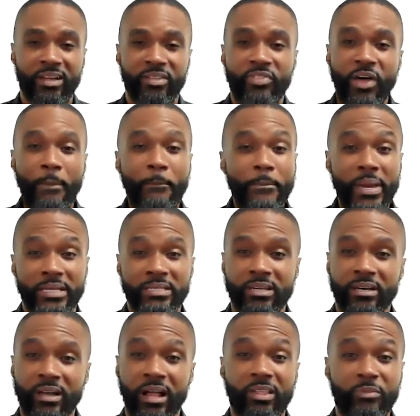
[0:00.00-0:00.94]
that
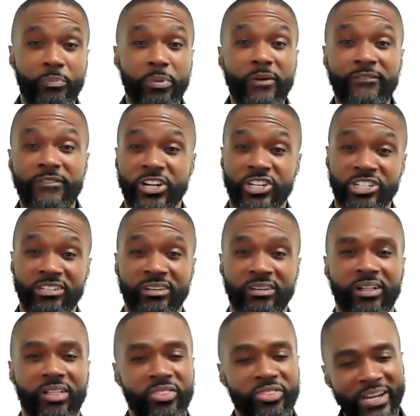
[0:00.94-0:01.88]
mental health
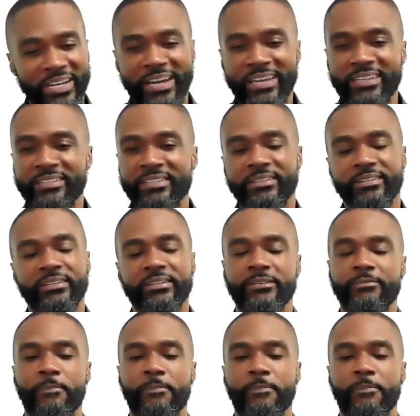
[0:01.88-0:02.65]
professional that I needed.